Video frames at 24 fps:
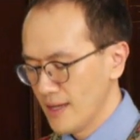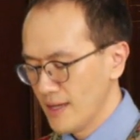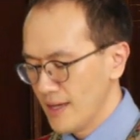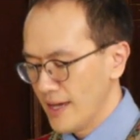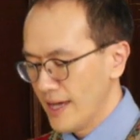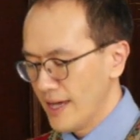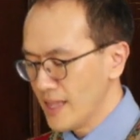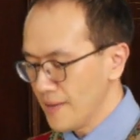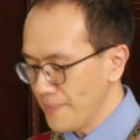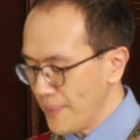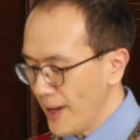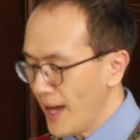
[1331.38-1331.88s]

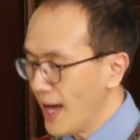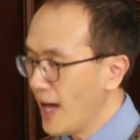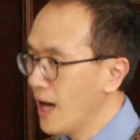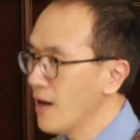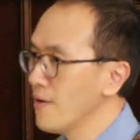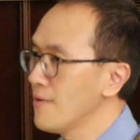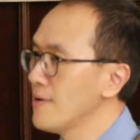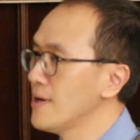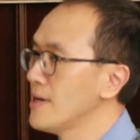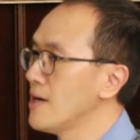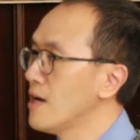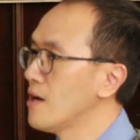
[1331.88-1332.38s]
and the
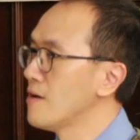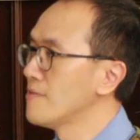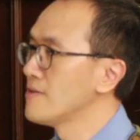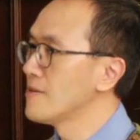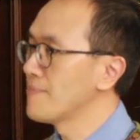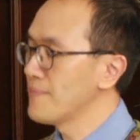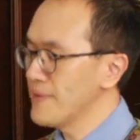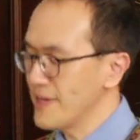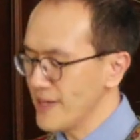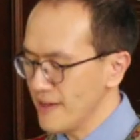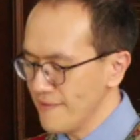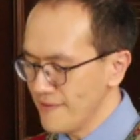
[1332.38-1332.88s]
power of the
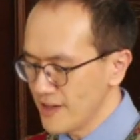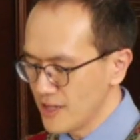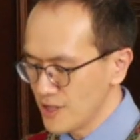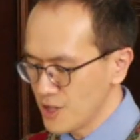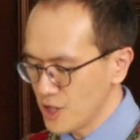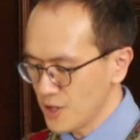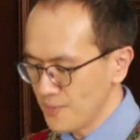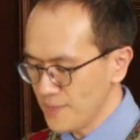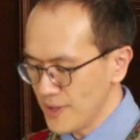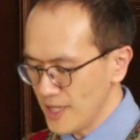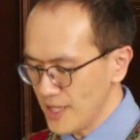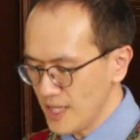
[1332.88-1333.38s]

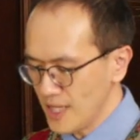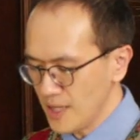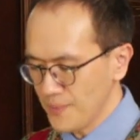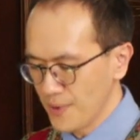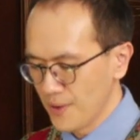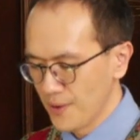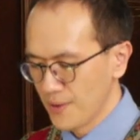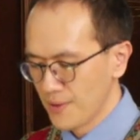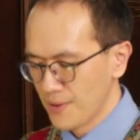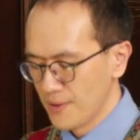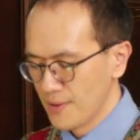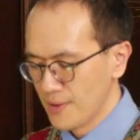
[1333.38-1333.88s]
privileged
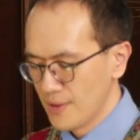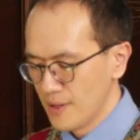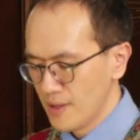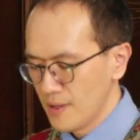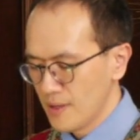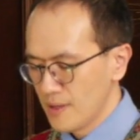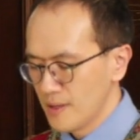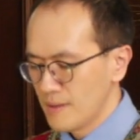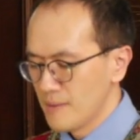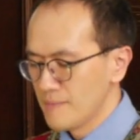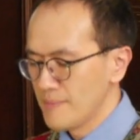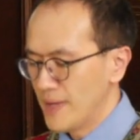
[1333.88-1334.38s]
people
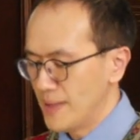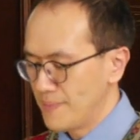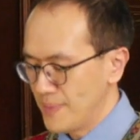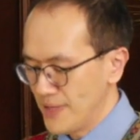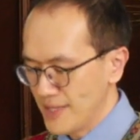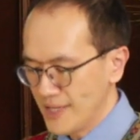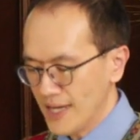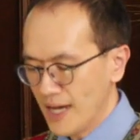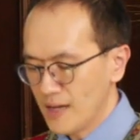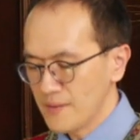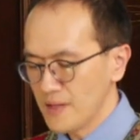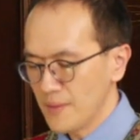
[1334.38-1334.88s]
may
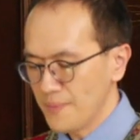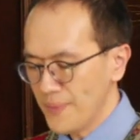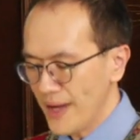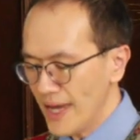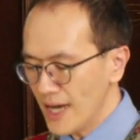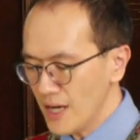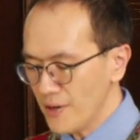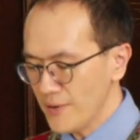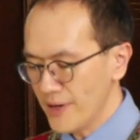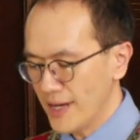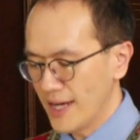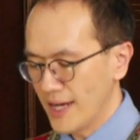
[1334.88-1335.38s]
become the
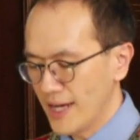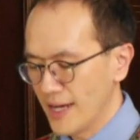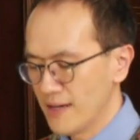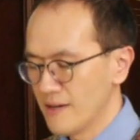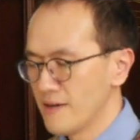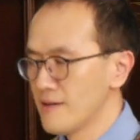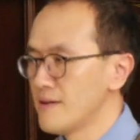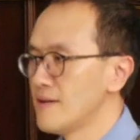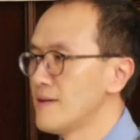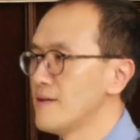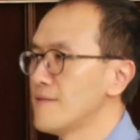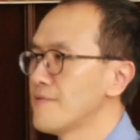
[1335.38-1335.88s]
barrier
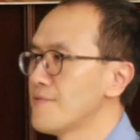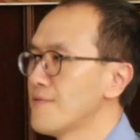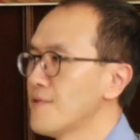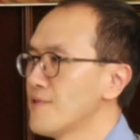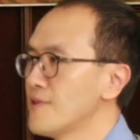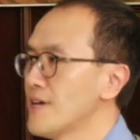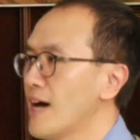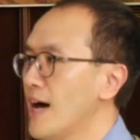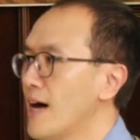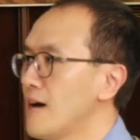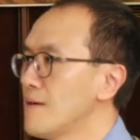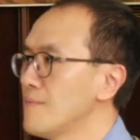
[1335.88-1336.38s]
for
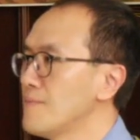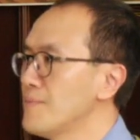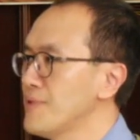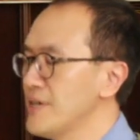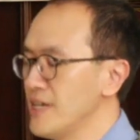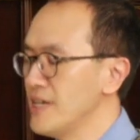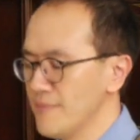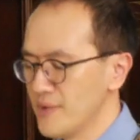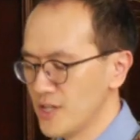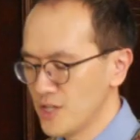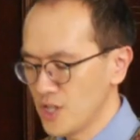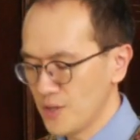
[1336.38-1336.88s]
the
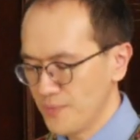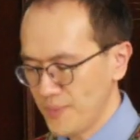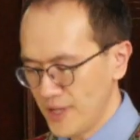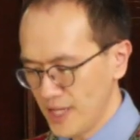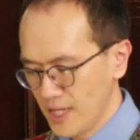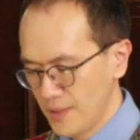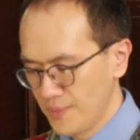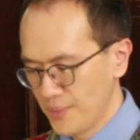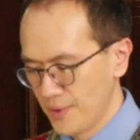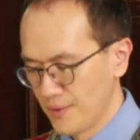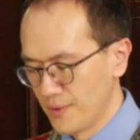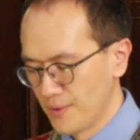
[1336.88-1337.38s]
unprivileged
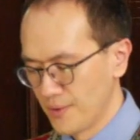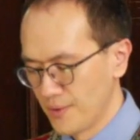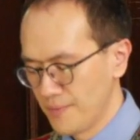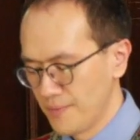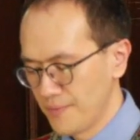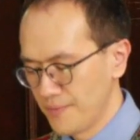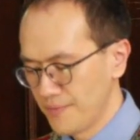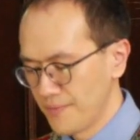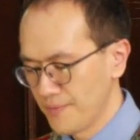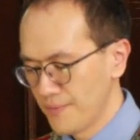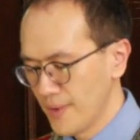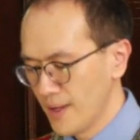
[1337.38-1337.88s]
people.
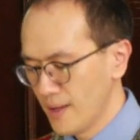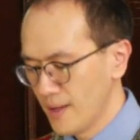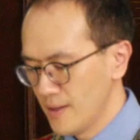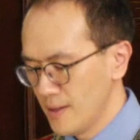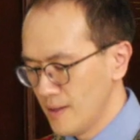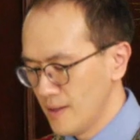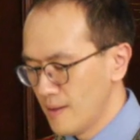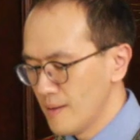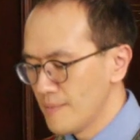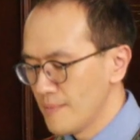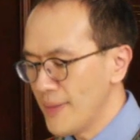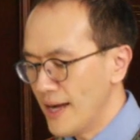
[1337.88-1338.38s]

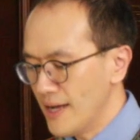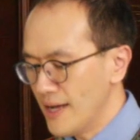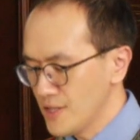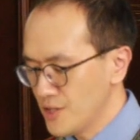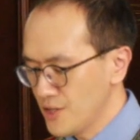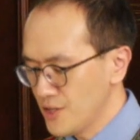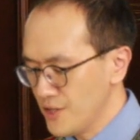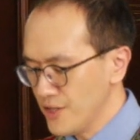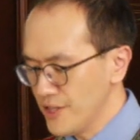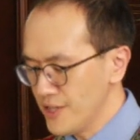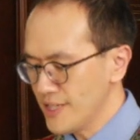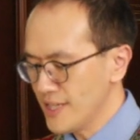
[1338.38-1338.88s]
But
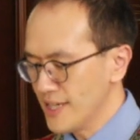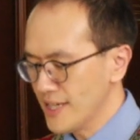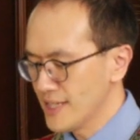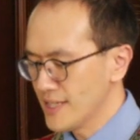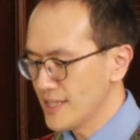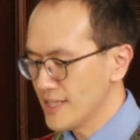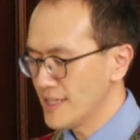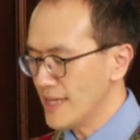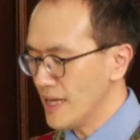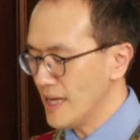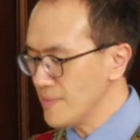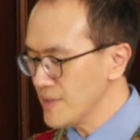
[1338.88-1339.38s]

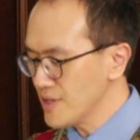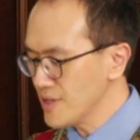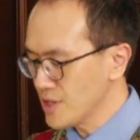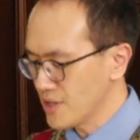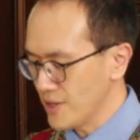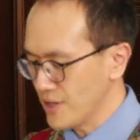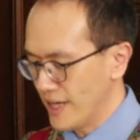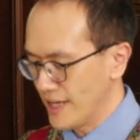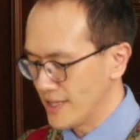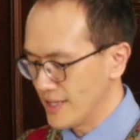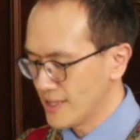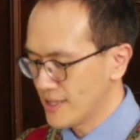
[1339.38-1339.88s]
Jesus
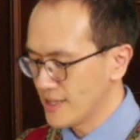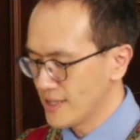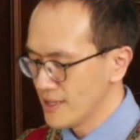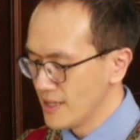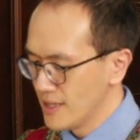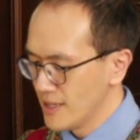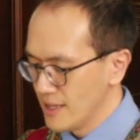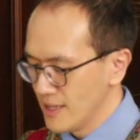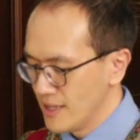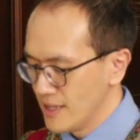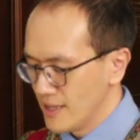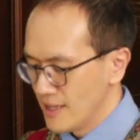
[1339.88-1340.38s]
demonstrates
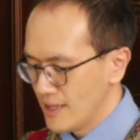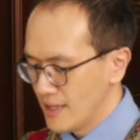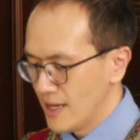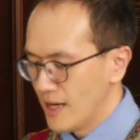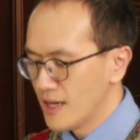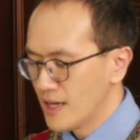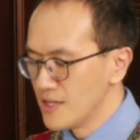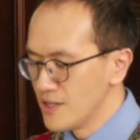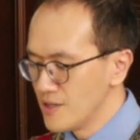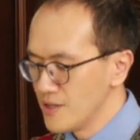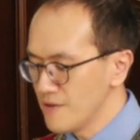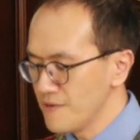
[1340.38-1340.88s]

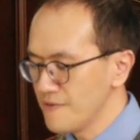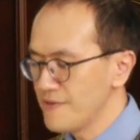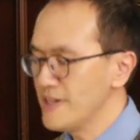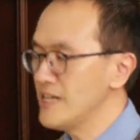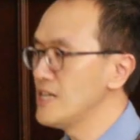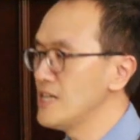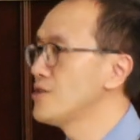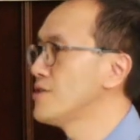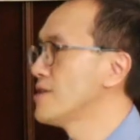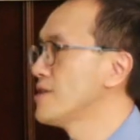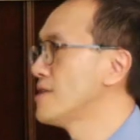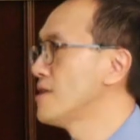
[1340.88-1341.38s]
a new
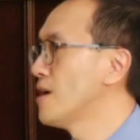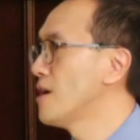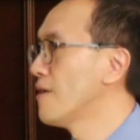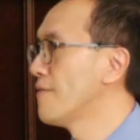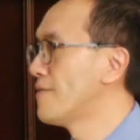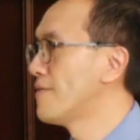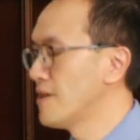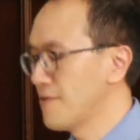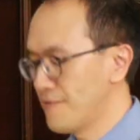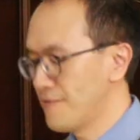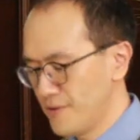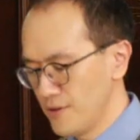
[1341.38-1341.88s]
vision of
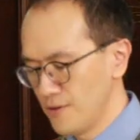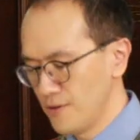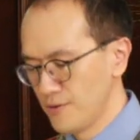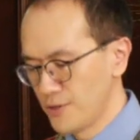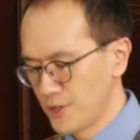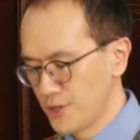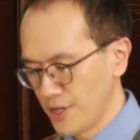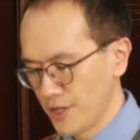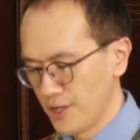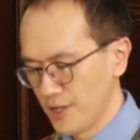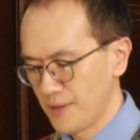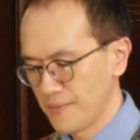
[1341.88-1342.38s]
the
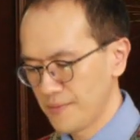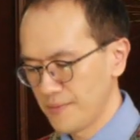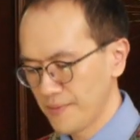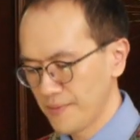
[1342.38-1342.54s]
future.